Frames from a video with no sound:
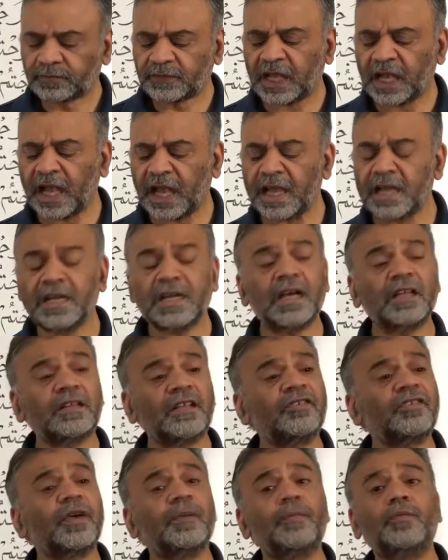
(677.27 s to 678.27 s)
Aina
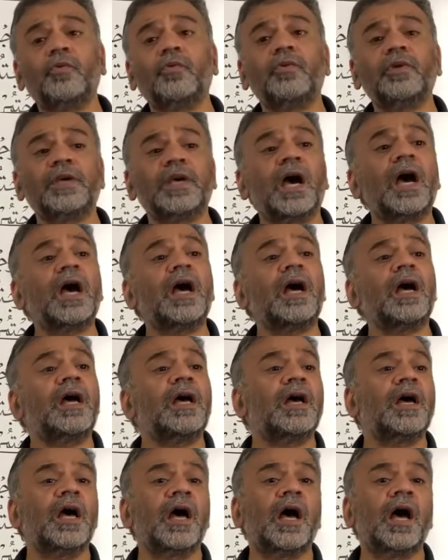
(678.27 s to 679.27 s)
tazhabu ya
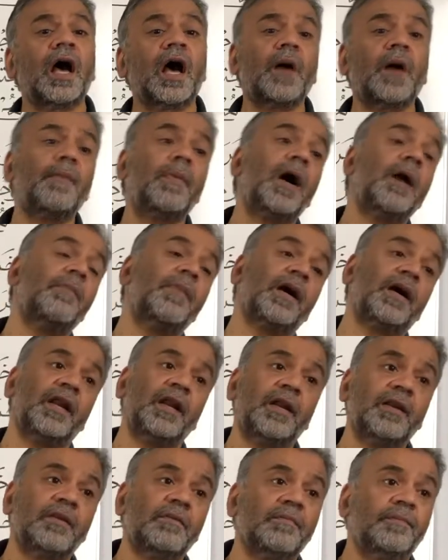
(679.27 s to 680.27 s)
Aba Bakrin.